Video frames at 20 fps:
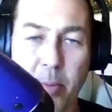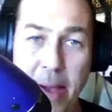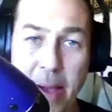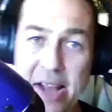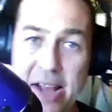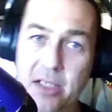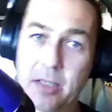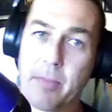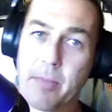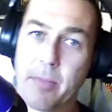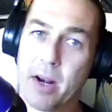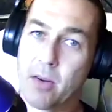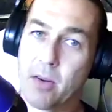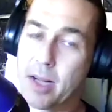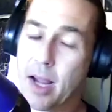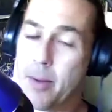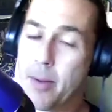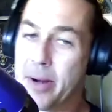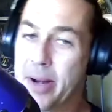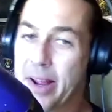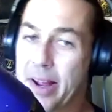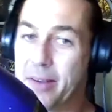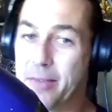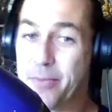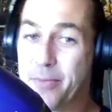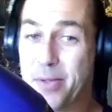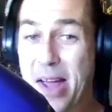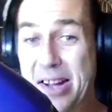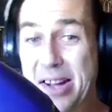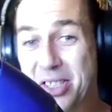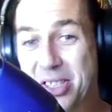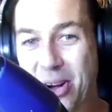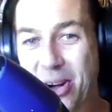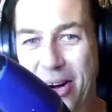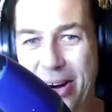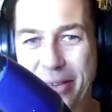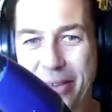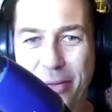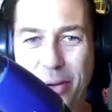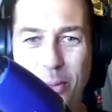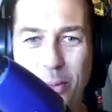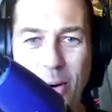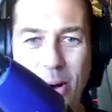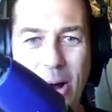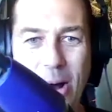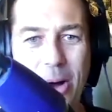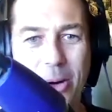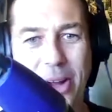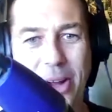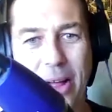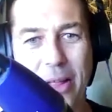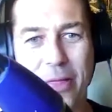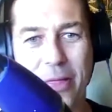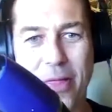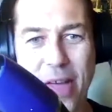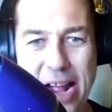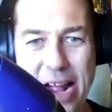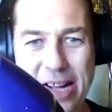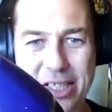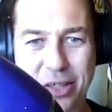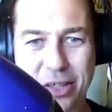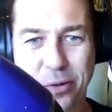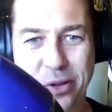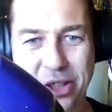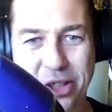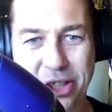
amazing metal coming out of that side of the world. That's for